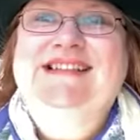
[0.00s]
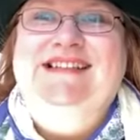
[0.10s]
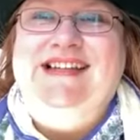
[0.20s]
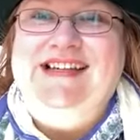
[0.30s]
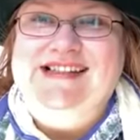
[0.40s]

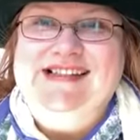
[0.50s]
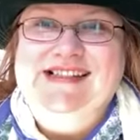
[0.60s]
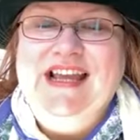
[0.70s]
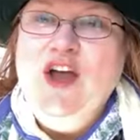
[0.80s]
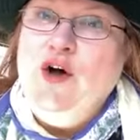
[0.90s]
Yes.
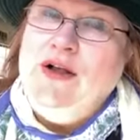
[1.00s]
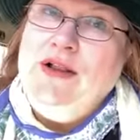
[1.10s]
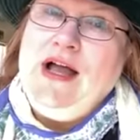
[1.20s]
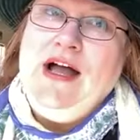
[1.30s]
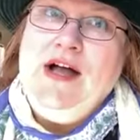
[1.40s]

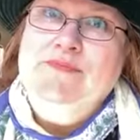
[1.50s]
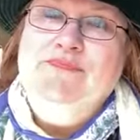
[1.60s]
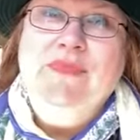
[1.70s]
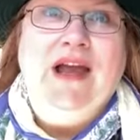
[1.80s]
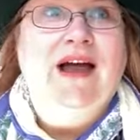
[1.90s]
Well,
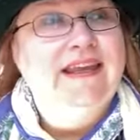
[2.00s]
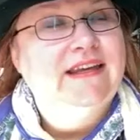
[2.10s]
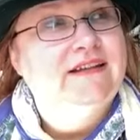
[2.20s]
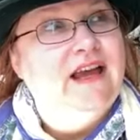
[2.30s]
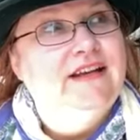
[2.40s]
I
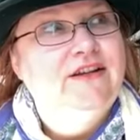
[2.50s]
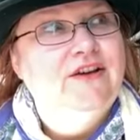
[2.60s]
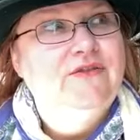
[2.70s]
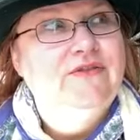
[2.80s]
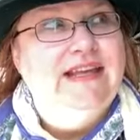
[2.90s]

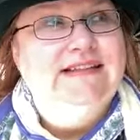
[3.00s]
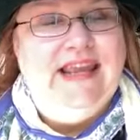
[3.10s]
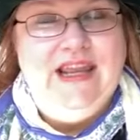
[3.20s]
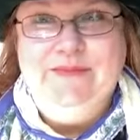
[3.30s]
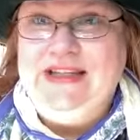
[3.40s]
know that
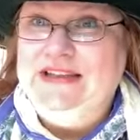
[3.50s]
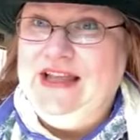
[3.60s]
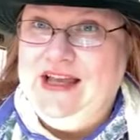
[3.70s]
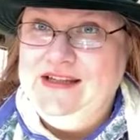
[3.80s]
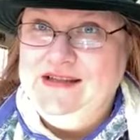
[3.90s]
Tammy
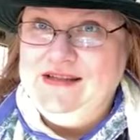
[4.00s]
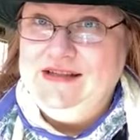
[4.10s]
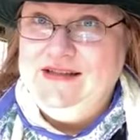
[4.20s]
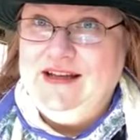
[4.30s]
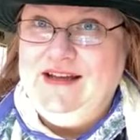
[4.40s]
Lund
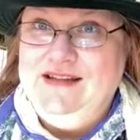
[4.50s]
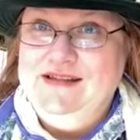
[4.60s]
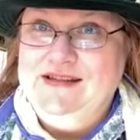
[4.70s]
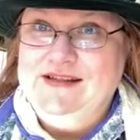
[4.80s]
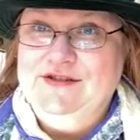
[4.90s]

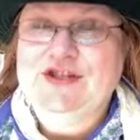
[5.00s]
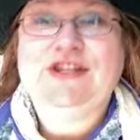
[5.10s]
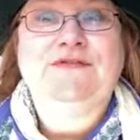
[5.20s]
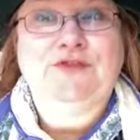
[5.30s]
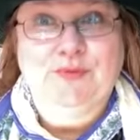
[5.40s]
does
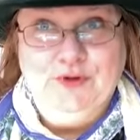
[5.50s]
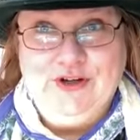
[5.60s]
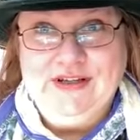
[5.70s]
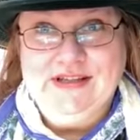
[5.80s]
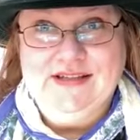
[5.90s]
shifter
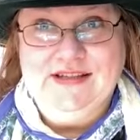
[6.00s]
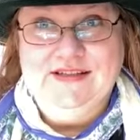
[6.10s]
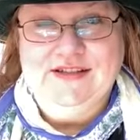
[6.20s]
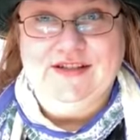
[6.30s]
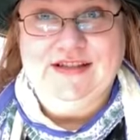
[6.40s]
books.
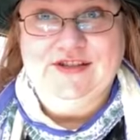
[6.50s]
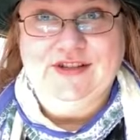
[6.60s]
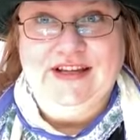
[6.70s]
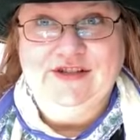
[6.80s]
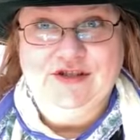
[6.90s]
Mm-hmm. So you said you
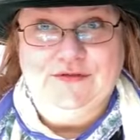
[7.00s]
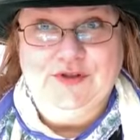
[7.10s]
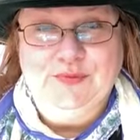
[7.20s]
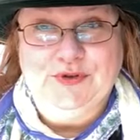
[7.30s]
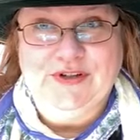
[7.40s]
like
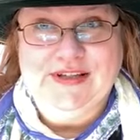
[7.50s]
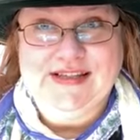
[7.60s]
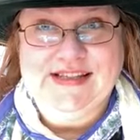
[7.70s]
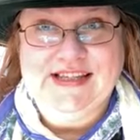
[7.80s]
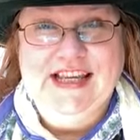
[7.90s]
shifter
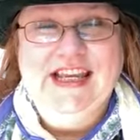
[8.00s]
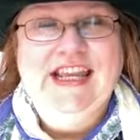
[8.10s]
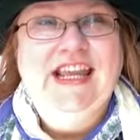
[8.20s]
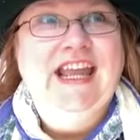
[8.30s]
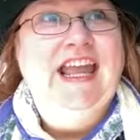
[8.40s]
books.
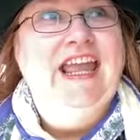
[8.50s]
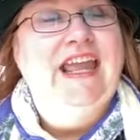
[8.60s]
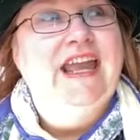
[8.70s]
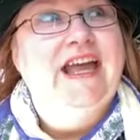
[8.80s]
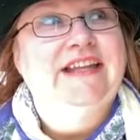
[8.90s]
Mm-hmm.
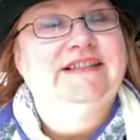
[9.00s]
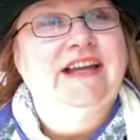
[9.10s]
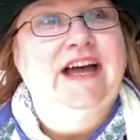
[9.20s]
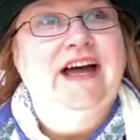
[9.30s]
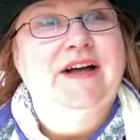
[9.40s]
And
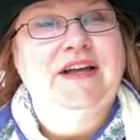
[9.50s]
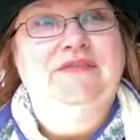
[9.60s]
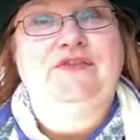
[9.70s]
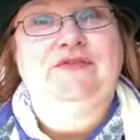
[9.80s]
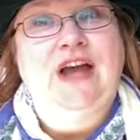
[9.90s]

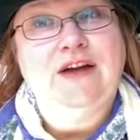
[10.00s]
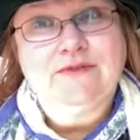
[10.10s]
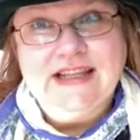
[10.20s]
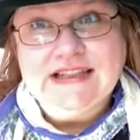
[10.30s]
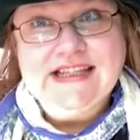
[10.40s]
if you've not
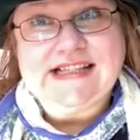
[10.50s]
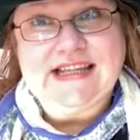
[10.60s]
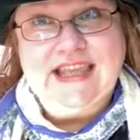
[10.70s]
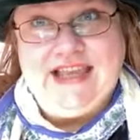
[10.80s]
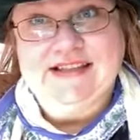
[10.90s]
read
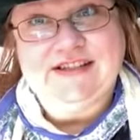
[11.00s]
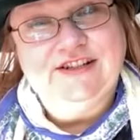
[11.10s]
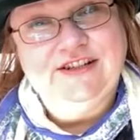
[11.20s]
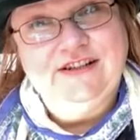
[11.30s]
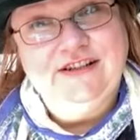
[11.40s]
Lisa
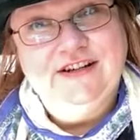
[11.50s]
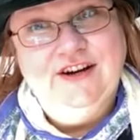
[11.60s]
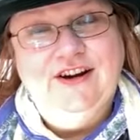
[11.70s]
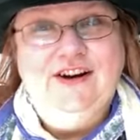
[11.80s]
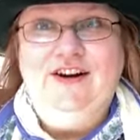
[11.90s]
Kessler,
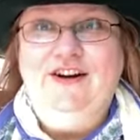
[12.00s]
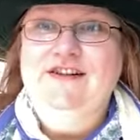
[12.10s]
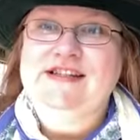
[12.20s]
her